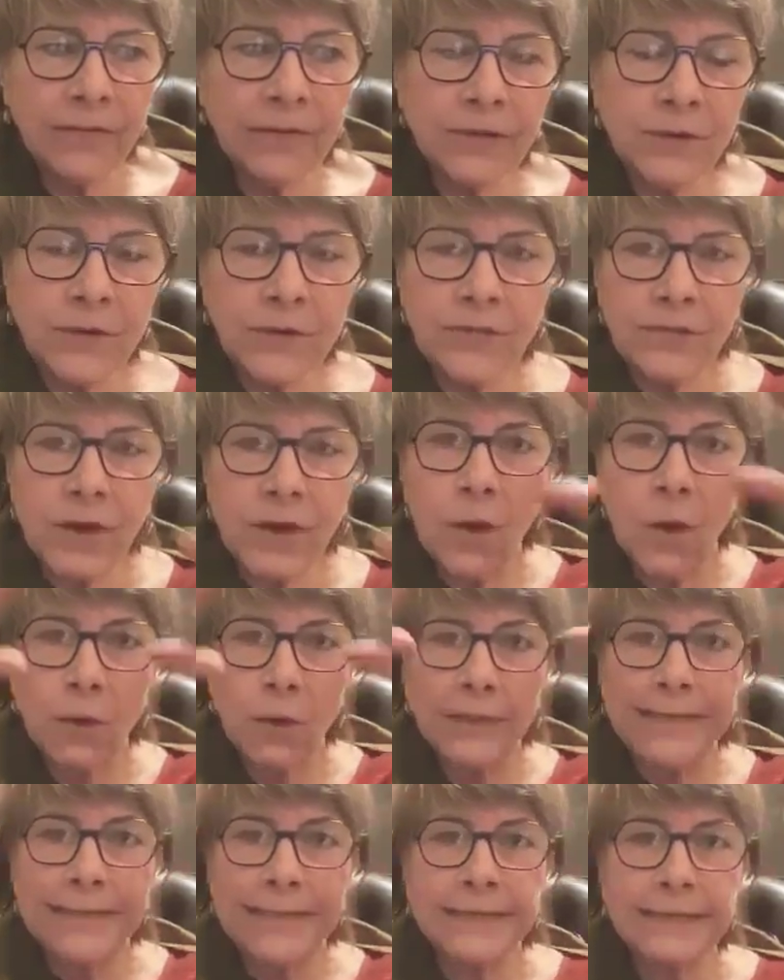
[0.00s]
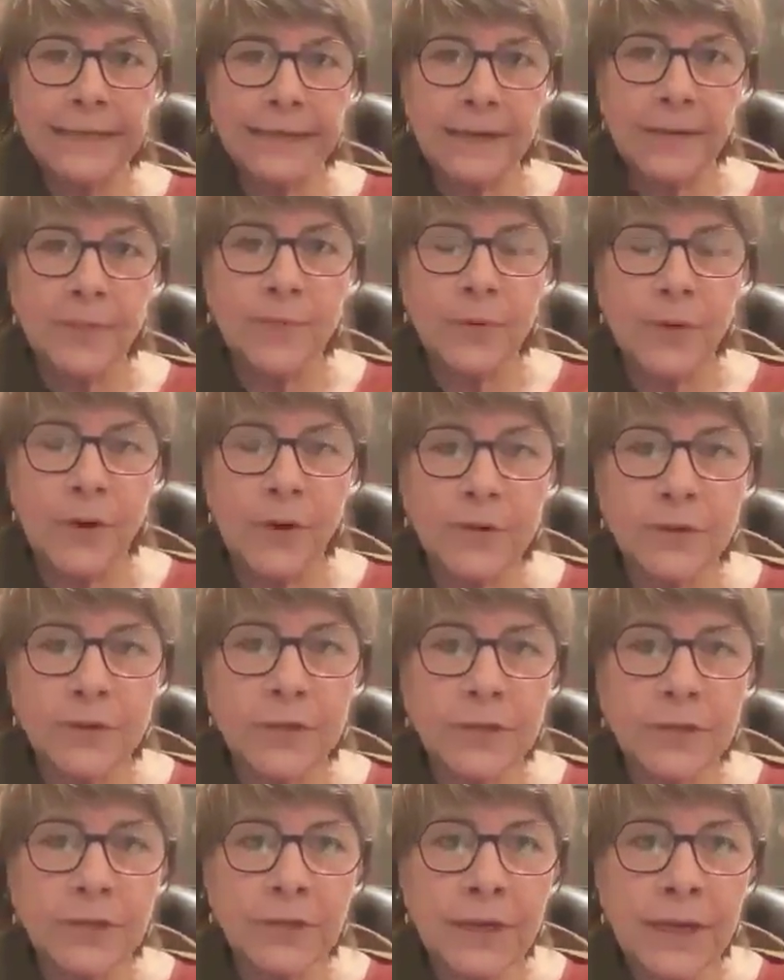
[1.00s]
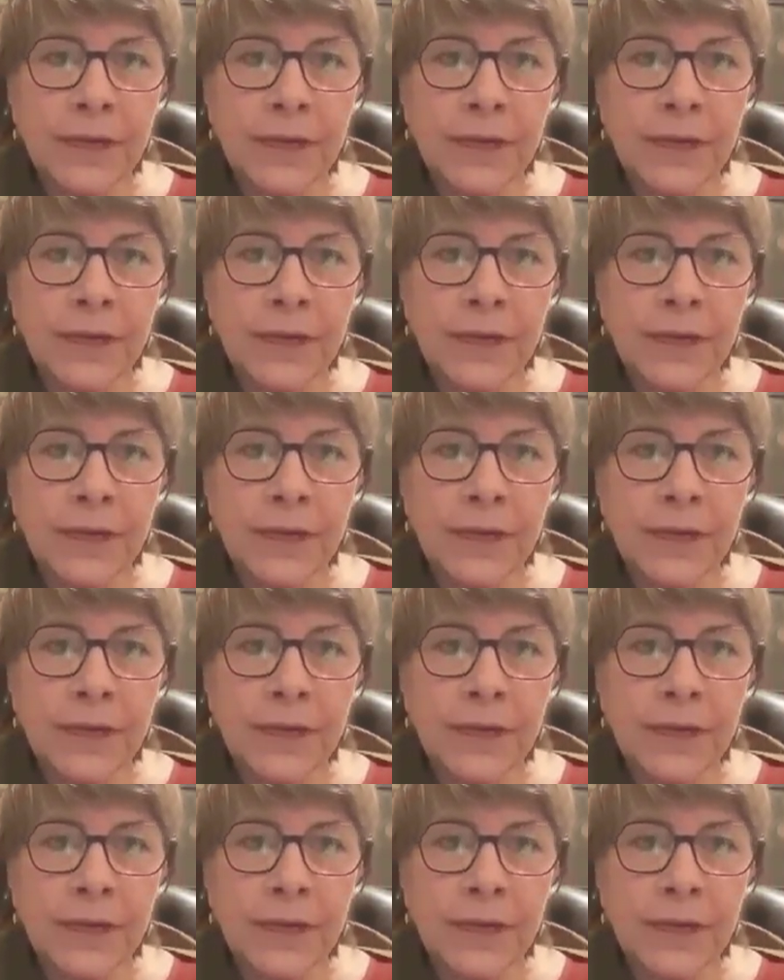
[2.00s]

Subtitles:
sort of a holistic approach.